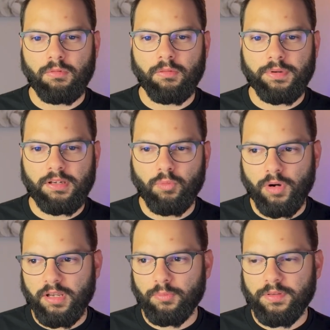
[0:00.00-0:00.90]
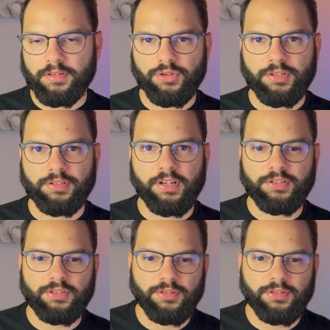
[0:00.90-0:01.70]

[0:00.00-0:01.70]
we'll be working with a jurisdiction